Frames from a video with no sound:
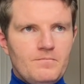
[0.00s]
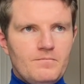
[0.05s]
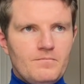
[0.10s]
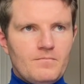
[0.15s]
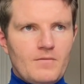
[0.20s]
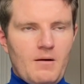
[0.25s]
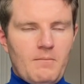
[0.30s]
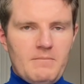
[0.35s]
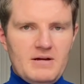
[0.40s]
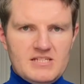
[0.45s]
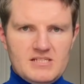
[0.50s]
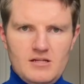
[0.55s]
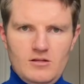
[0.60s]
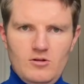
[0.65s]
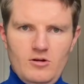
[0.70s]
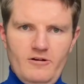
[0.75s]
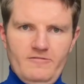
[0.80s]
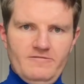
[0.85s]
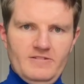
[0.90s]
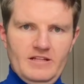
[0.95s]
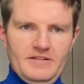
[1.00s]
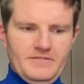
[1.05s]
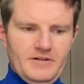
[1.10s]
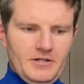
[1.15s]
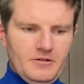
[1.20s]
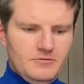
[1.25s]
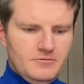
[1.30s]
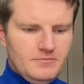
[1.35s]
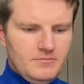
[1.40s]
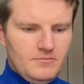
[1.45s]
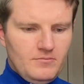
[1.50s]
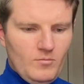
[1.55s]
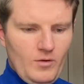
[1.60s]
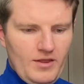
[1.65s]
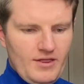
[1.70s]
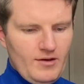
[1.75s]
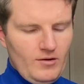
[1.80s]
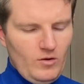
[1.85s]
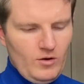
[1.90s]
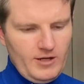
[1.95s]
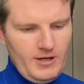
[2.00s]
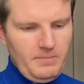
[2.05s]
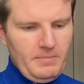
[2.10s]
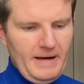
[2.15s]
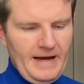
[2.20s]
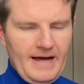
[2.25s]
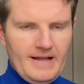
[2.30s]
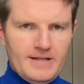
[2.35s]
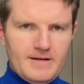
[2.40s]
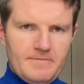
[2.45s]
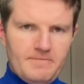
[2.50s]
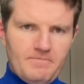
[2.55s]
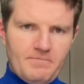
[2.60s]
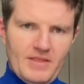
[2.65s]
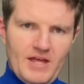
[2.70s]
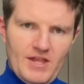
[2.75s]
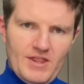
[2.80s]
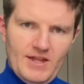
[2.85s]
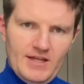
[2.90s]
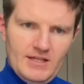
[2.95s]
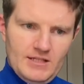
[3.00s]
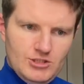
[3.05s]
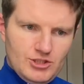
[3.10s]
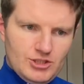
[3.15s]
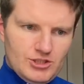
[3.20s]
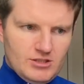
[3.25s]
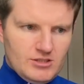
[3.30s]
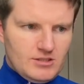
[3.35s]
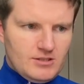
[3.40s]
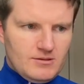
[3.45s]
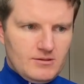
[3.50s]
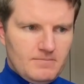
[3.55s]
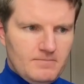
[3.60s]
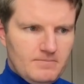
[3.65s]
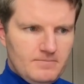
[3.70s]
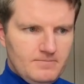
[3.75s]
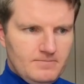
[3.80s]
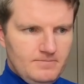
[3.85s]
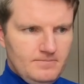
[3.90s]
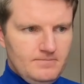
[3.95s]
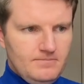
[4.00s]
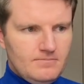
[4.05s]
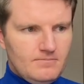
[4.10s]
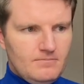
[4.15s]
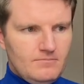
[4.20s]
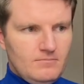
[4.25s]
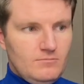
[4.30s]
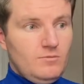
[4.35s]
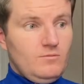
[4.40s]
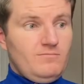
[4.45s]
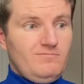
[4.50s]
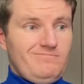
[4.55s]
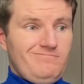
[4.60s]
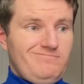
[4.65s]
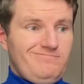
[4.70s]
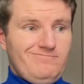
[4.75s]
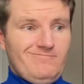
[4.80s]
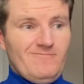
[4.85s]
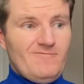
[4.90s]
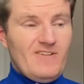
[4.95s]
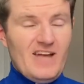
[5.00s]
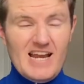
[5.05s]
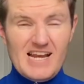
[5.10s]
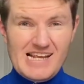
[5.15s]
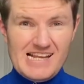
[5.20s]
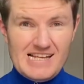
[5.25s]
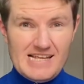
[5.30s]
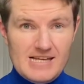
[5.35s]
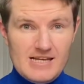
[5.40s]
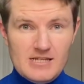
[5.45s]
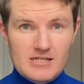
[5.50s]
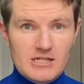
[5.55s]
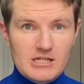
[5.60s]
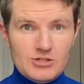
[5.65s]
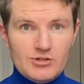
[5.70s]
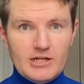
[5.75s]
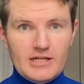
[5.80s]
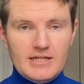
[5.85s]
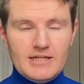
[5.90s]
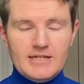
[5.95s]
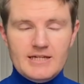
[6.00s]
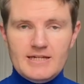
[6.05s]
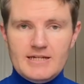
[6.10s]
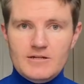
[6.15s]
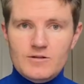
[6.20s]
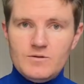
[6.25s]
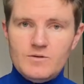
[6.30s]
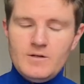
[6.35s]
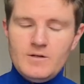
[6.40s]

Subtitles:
I missed a lot of flavour now with it on the palate. I think it's just very easy drinking now.